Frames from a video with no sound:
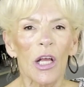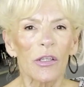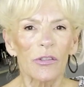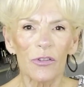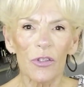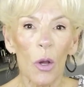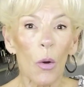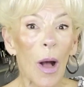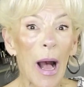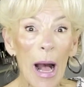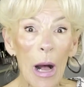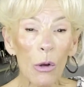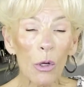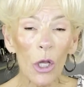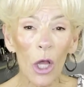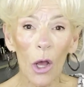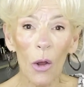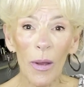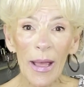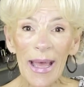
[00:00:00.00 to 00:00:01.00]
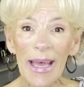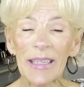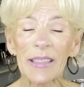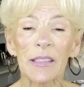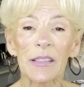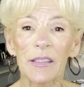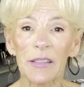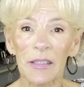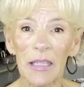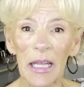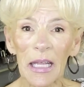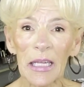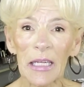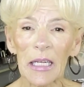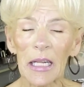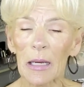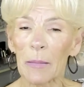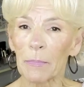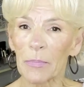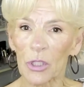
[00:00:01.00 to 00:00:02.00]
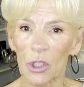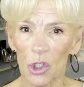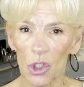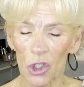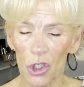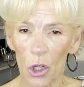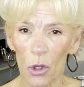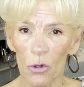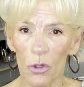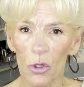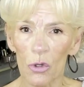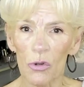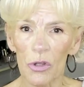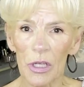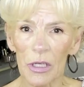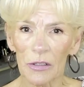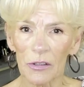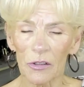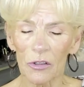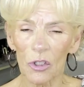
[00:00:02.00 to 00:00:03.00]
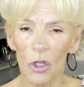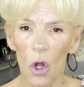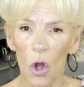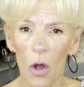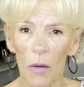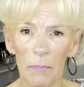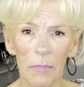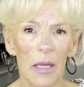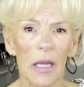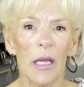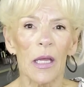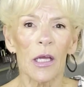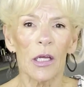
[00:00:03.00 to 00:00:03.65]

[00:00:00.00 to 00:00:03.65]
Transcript: So I'll go ahead and stand up and show you this top,